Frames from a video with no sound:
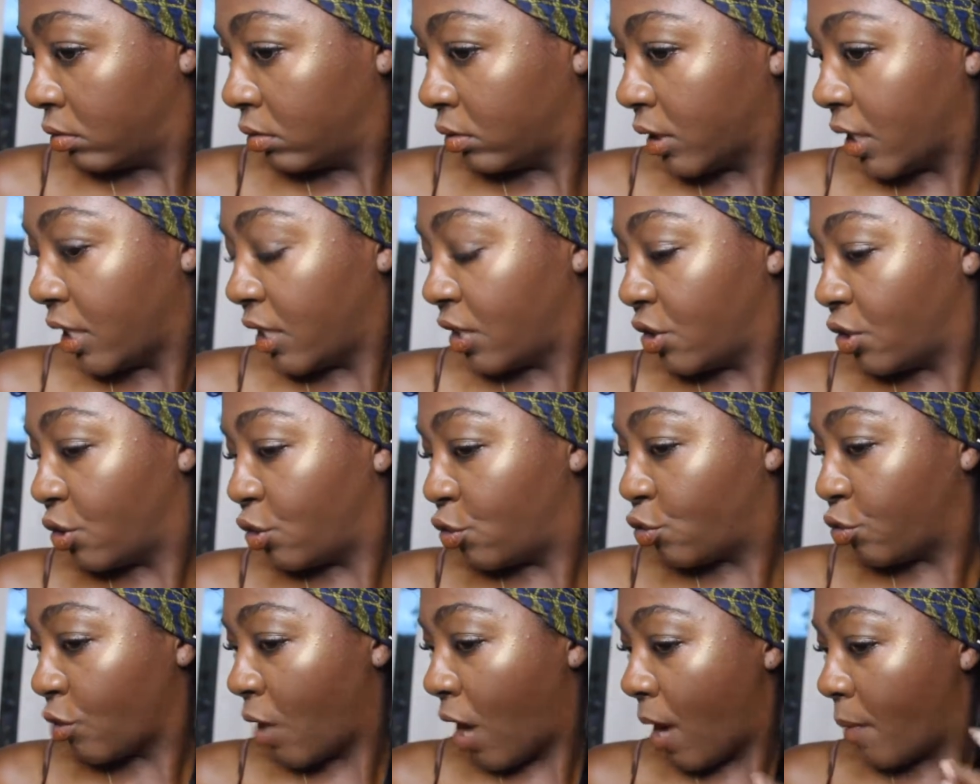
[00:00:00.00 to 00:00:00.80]
They
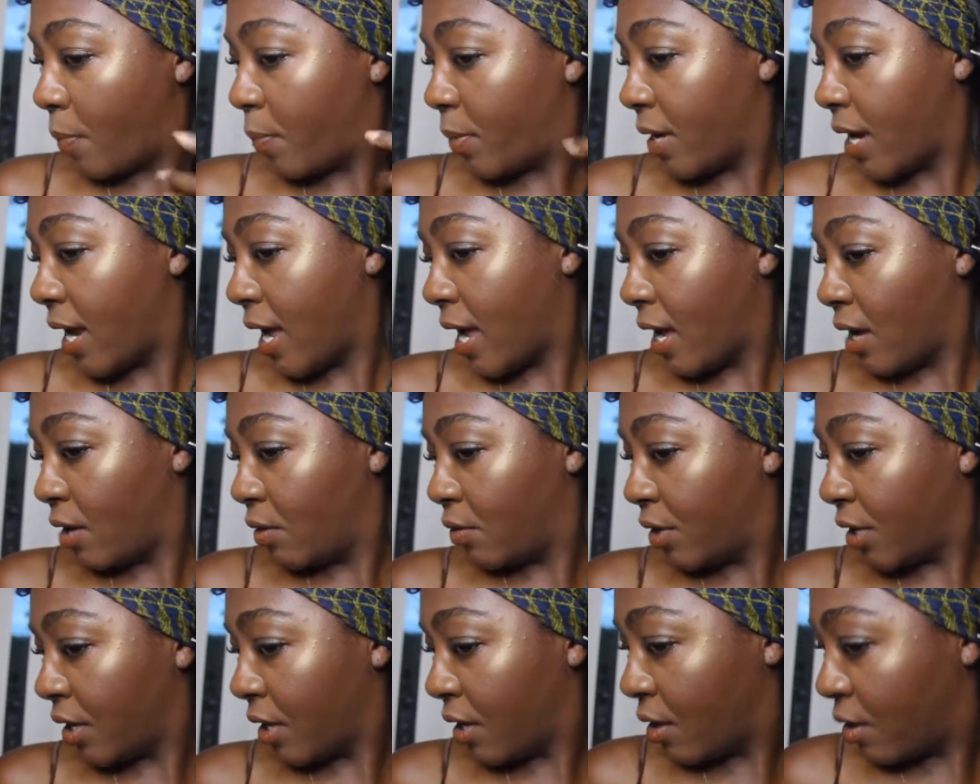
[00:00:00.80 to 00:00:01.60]
just dropping
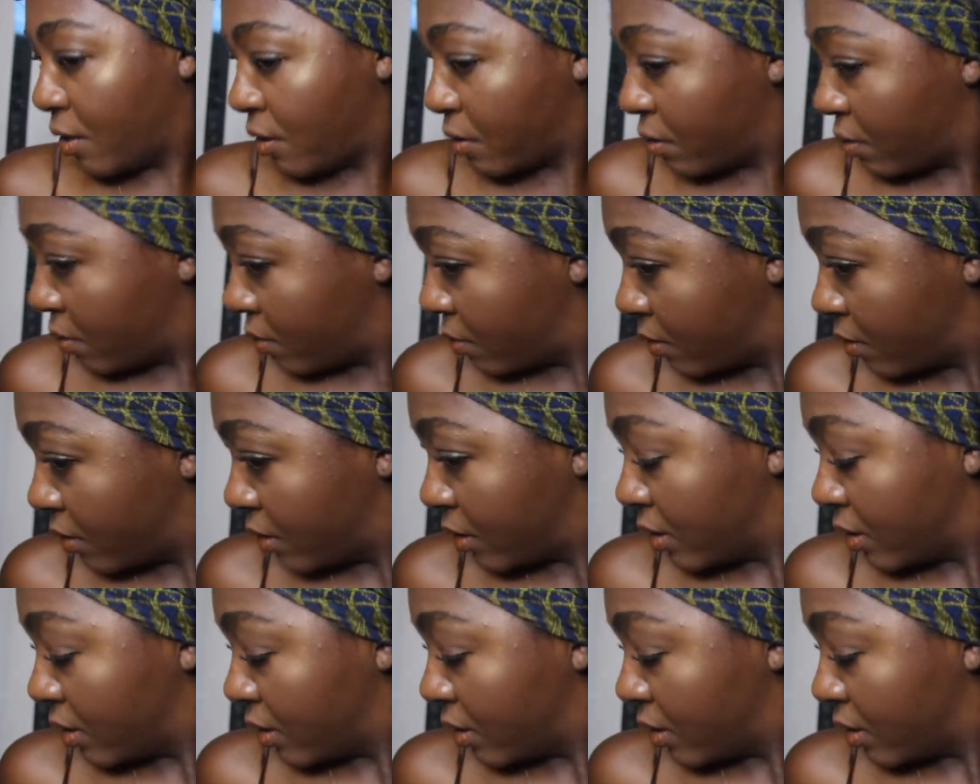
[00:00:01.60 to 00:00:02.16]
out, yo.